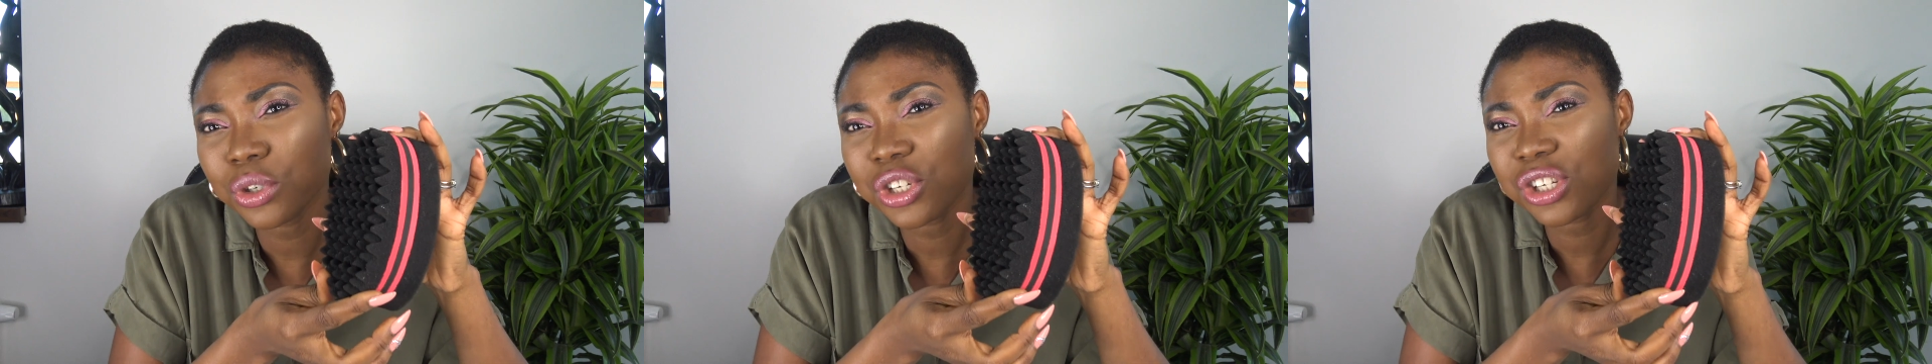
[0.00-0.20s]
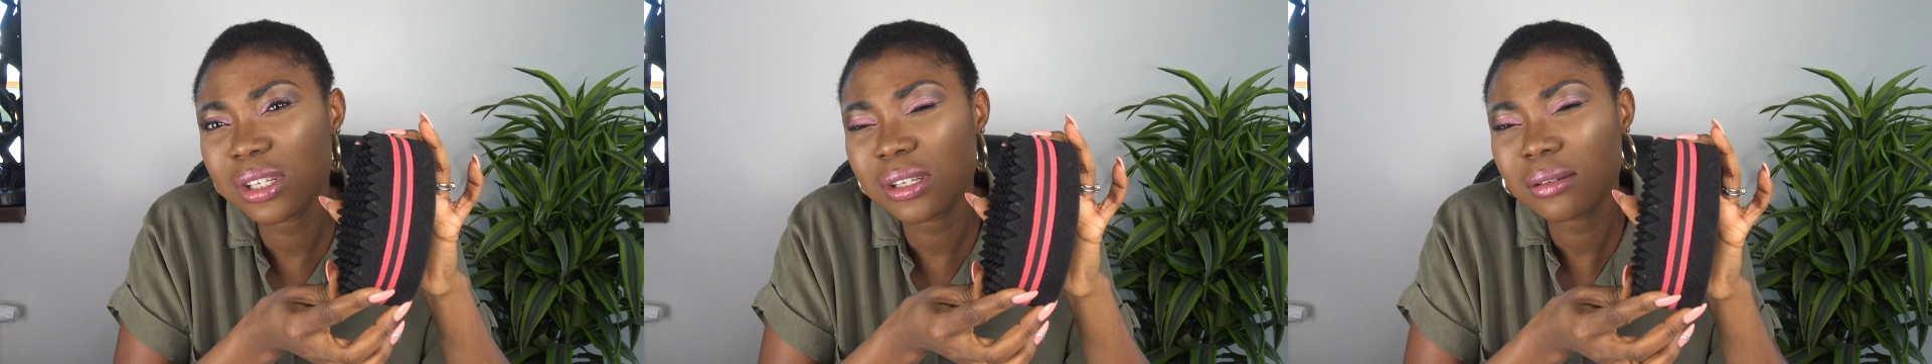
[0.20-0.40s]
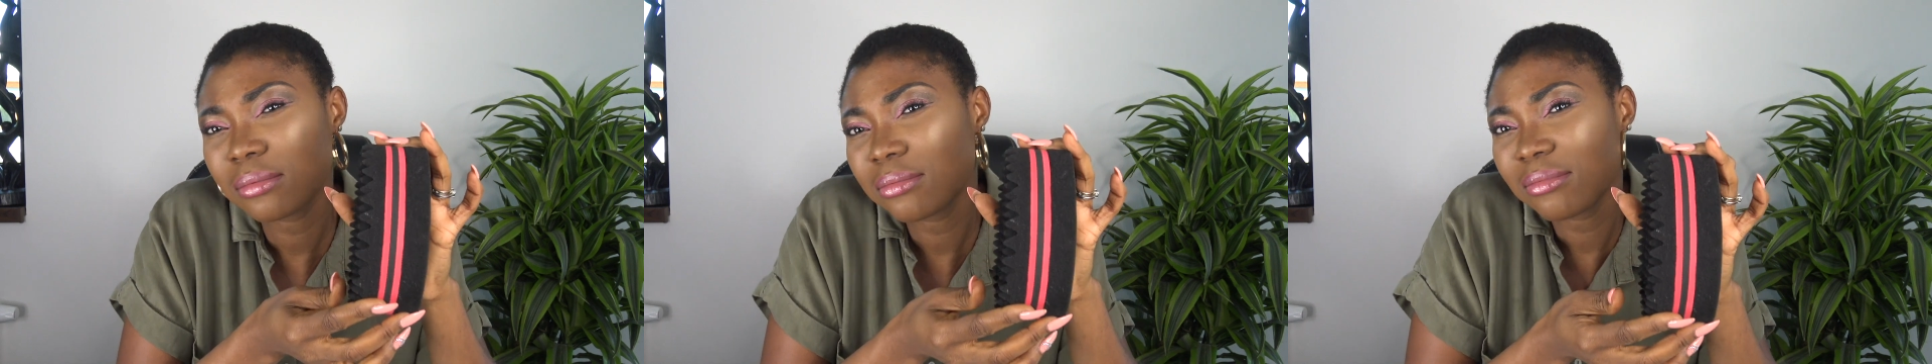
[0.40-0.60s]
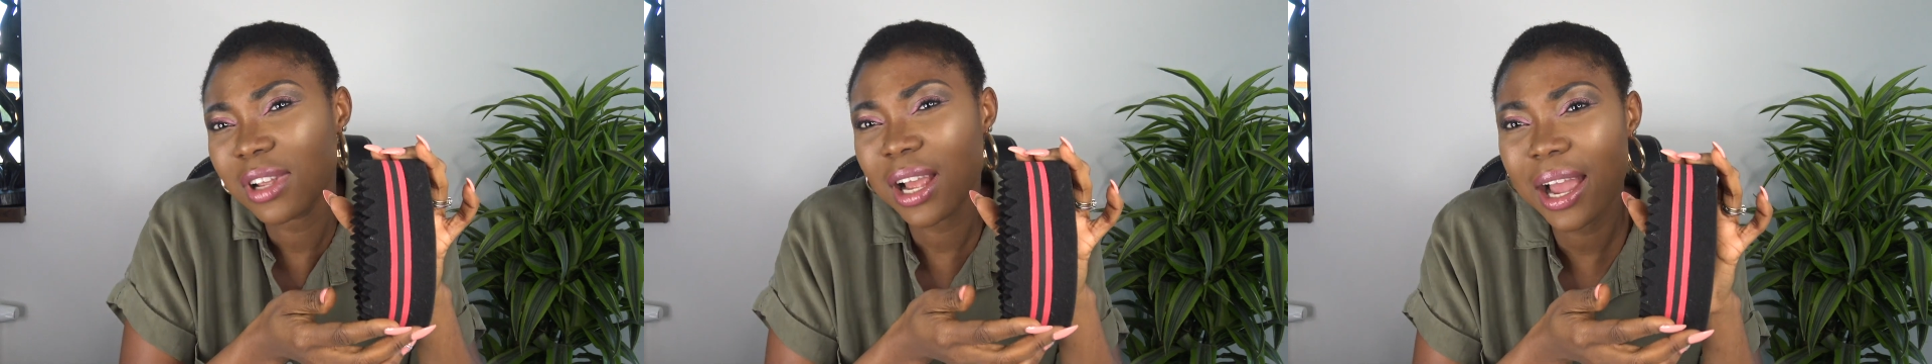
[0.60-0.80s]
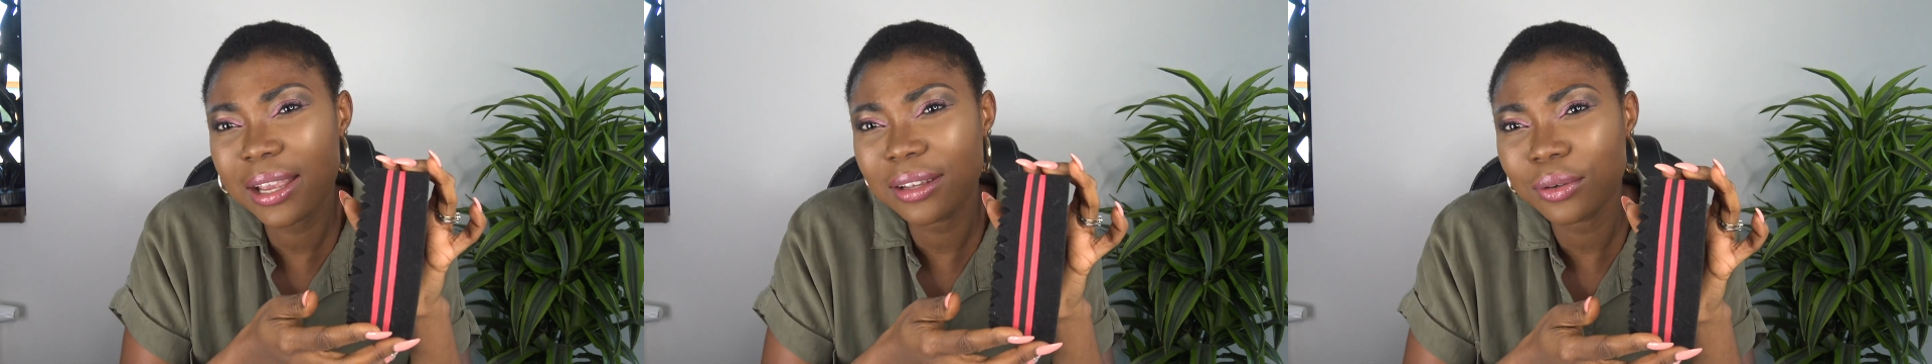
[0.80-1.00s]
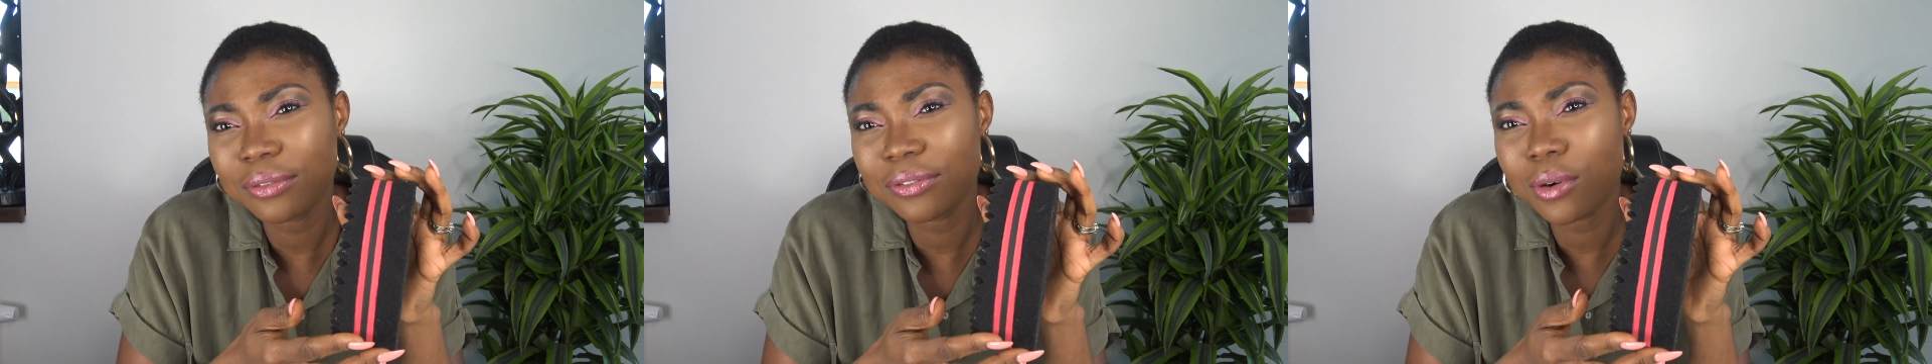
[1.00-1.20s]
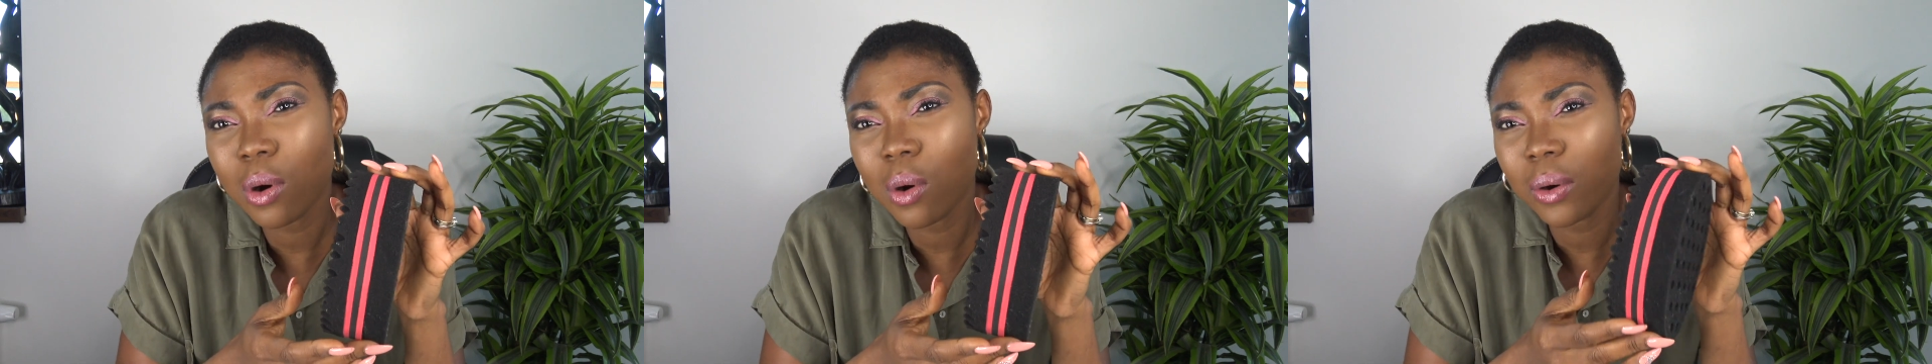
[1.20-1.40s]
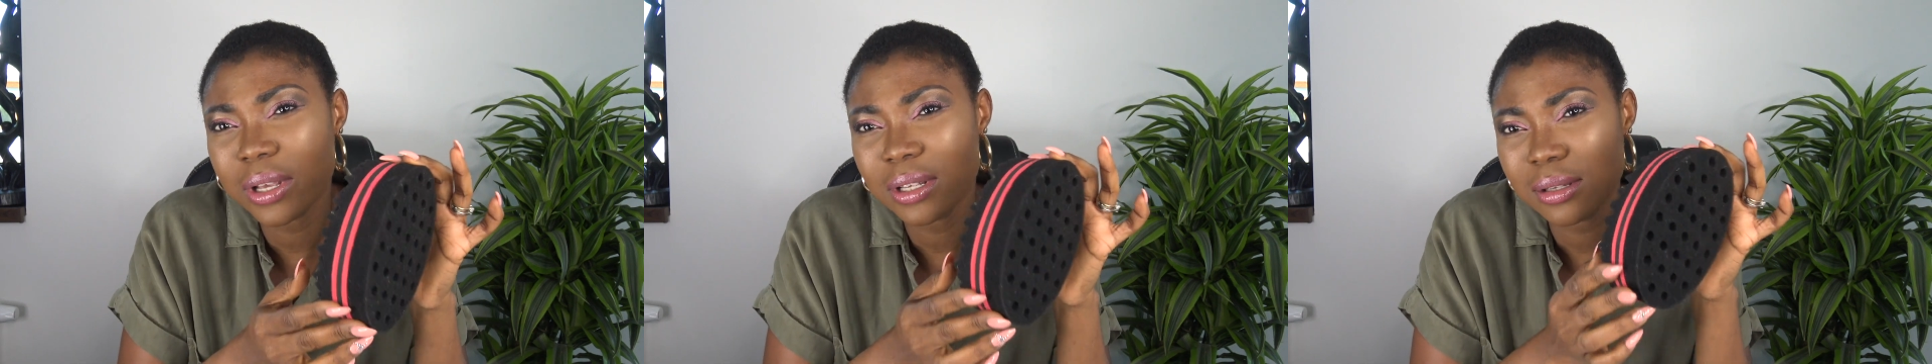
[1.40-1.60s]
which kind of
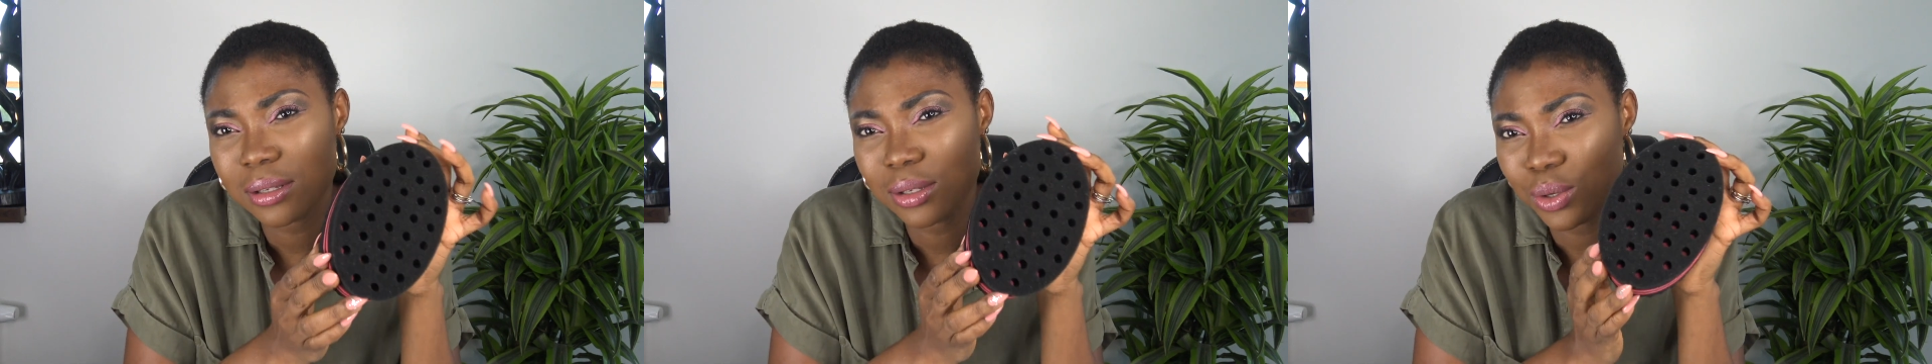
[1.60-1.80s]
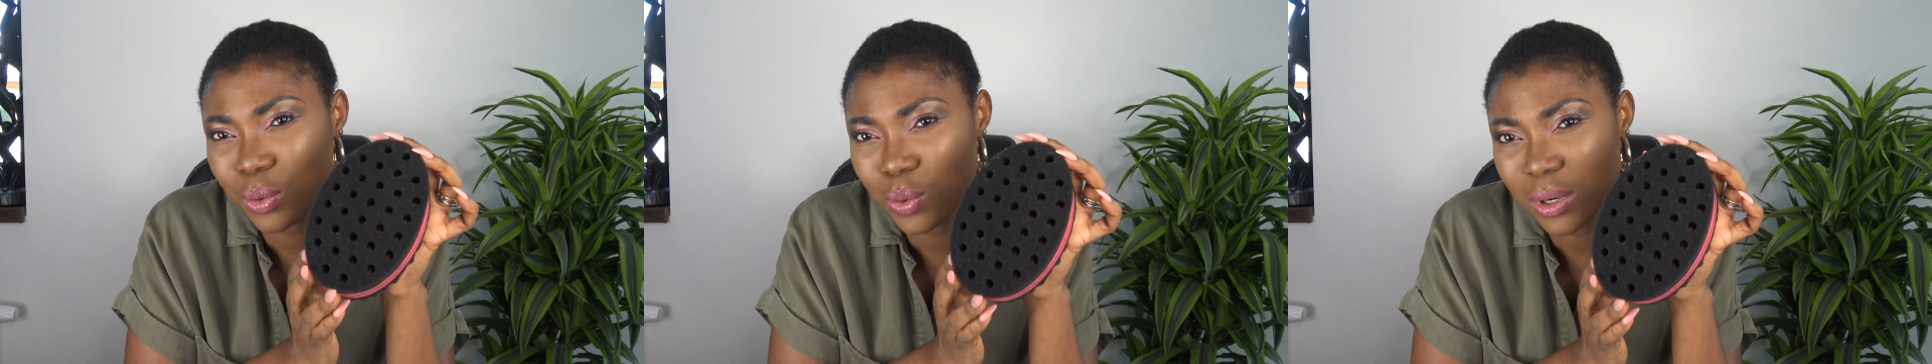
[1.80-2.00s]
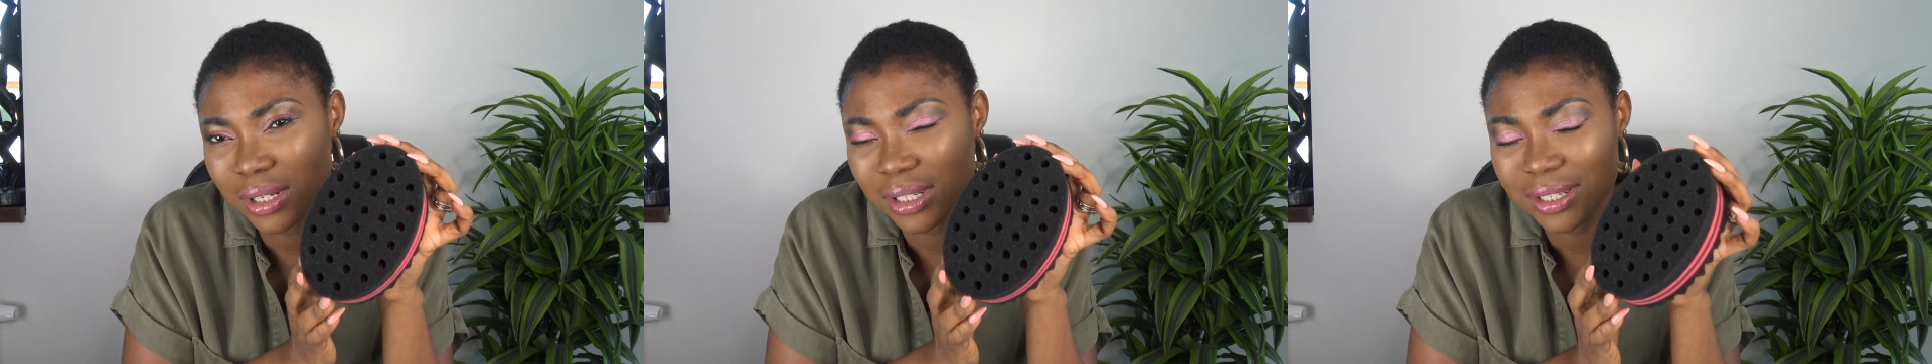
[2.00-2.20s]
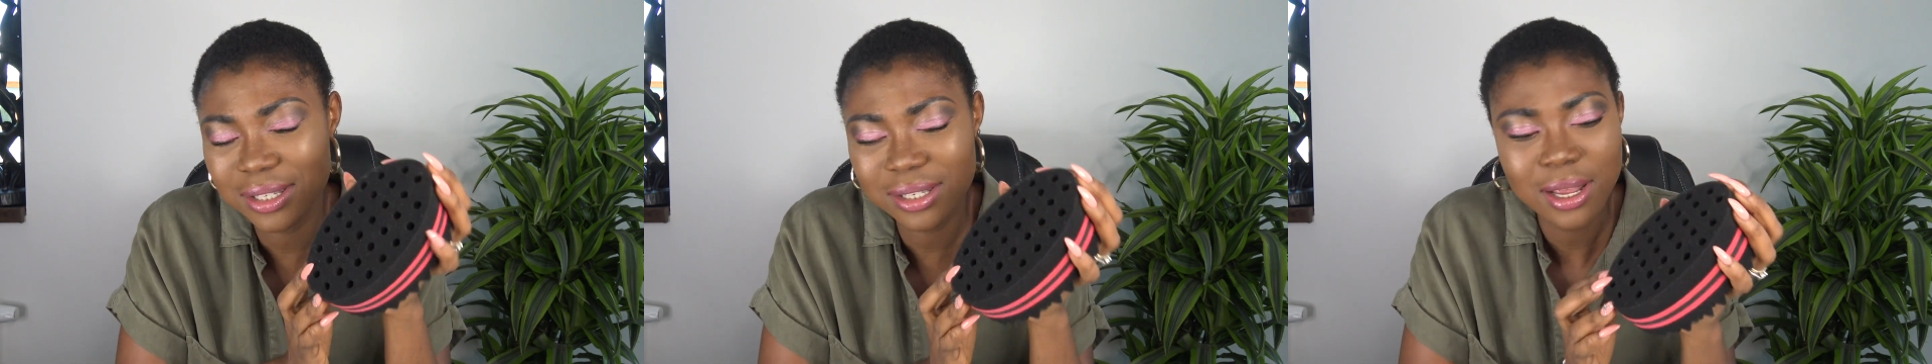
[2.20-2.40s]
coils you want.